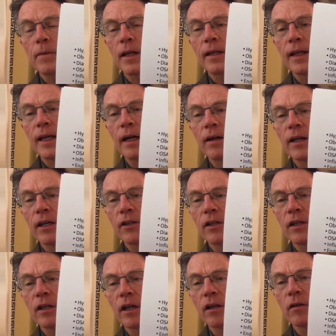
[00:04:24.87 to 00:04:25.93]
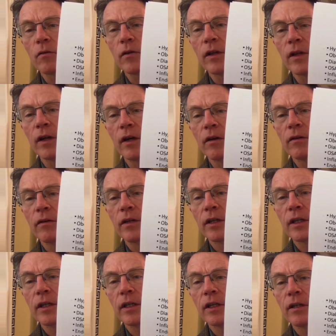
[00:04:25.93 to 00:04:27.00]
Now, here's another one though
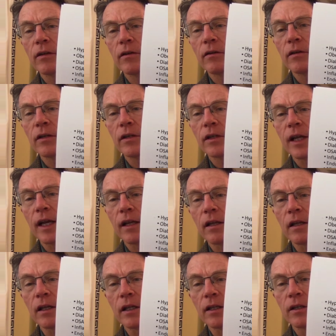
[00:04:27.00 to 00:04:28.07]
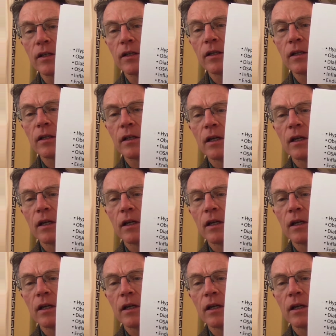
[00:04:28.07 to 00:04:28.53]
endurance athletes.